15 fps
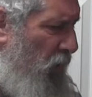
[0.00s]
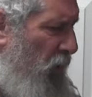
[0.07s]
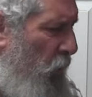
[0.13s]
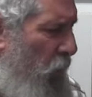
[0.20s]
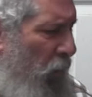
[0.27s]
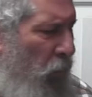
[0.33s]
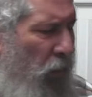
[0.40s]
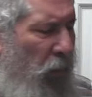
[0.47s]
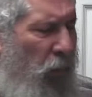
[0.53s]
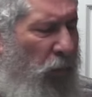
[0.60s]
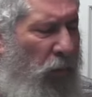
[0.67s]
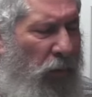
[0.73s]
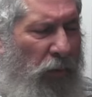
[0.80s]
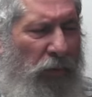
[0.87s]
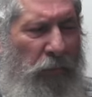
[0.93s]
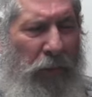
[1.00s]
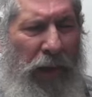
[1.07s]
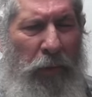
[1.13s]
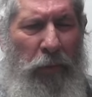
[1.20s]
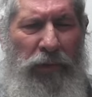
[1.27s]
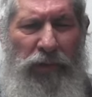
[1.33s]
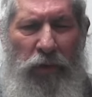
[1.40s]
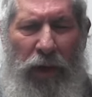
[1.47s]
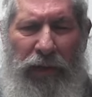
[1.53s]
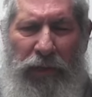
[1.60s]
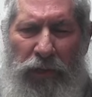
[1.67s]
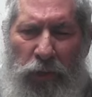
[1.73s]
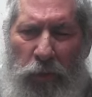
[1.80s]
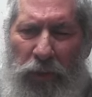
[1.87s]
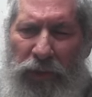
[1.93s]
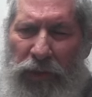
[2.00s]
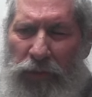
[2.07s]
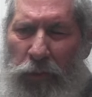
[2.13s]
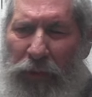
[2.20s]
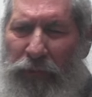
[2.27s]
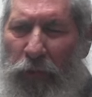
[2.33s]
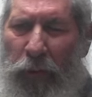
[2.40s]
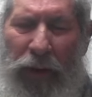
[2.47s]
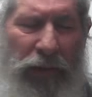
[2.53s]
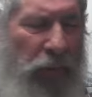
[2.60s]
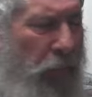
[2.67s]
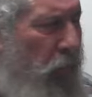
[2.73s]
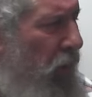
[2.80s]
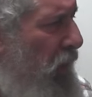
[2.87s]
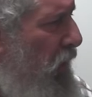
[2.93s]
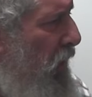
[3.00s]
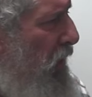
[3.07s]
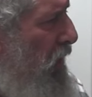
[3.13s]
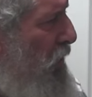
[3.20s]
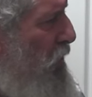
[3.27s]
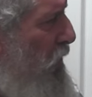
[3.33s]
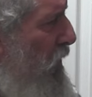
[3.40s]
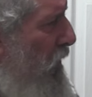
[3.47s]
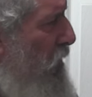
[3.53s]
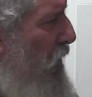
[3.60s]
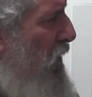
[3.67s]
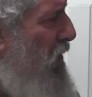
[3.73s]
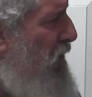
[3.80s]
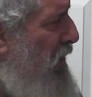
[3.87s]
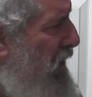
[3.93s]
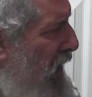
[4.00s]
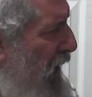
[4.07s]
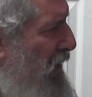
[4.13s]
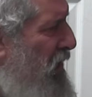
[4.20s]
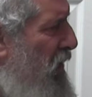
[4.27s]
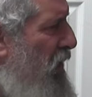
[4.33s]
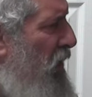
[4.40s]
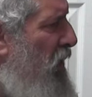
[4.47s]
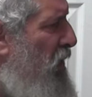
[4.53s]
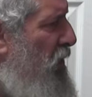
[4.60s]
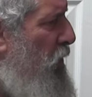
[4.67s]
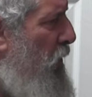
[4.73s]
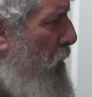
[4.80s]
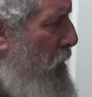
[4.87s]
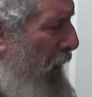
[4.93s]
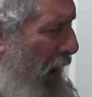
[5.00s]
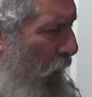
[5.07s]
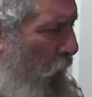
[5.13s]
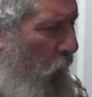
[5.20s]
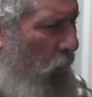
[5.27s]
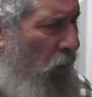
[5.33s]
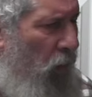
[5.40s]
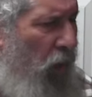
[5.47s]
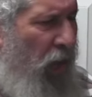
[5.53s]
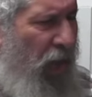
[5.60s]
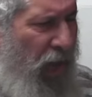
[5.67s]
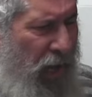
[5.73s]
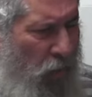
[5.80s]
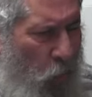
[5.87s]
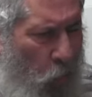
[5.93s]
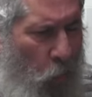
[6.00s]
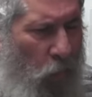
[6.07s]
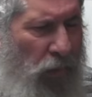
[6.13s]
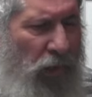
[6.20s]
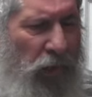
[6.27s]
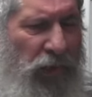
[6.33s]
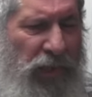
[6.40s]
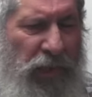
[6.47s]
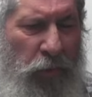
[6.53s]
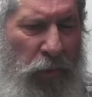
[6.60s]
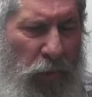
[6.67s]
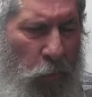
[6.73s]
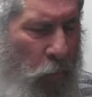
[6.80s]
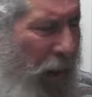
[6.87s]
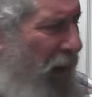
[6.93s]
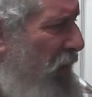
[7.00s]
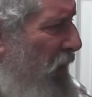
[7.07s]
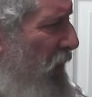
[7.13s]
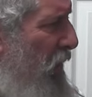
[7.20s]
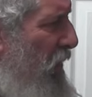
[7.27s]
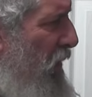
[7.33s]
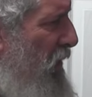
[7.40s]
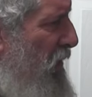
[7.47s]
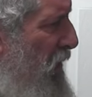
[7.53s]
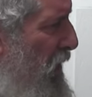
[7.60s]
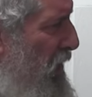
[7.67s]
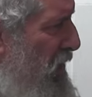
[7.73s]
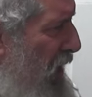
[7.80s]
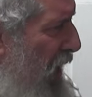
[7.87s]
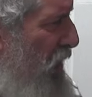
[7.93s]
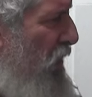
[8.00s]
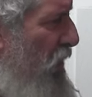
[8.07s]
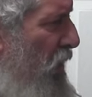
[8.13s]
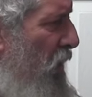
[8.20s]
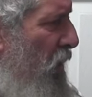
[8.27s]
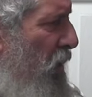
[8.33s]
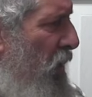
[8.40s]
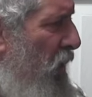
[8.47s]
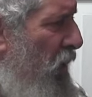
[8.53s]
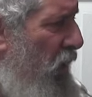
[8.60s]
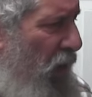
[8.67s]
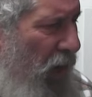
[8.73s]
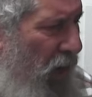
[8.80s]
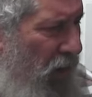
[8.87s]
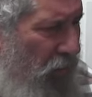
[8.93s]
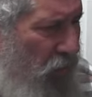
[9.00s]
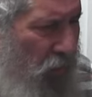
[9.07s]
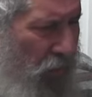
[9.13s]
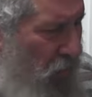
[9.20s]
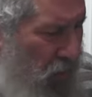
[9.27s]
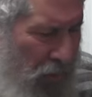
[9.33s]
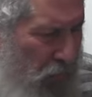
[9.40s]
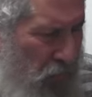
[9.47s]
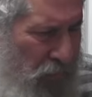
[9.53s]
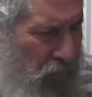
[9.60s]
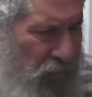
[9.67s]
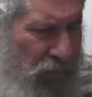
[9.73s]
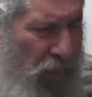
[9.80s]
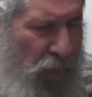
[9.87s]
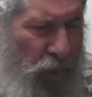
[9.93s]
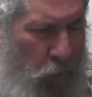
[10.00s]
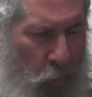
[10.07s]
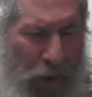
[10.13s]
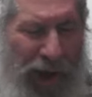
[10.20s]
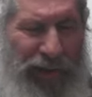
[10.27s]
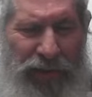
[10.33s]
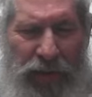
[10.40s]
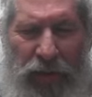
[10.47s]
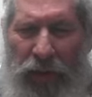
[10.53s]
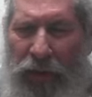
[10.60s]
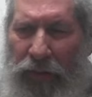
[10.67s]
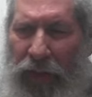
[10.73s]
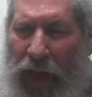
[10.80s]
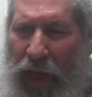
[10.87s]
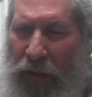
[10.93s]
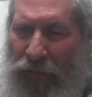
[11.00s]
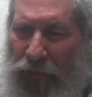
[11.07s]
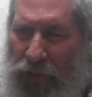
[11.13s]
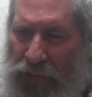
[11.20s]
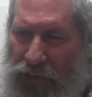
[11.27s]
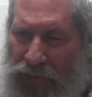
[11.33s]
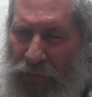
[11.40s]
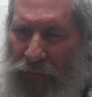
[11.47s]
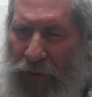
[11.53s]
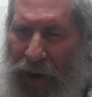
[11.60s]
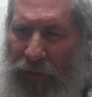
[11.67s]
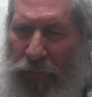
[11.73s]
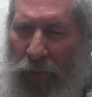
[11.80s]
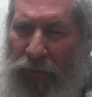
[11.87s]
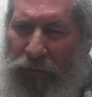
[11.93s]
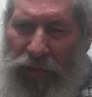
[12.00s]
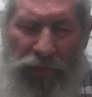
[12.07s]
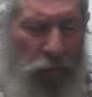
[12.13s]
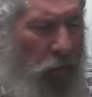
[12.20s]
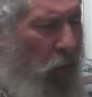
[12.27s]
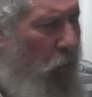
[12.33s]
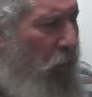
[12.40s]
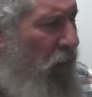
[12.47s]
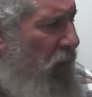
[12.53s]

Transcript: to what Rav Meir was trying to do with his referendum initiative, to get to the power in order to correct this death threat of the survival of Israel,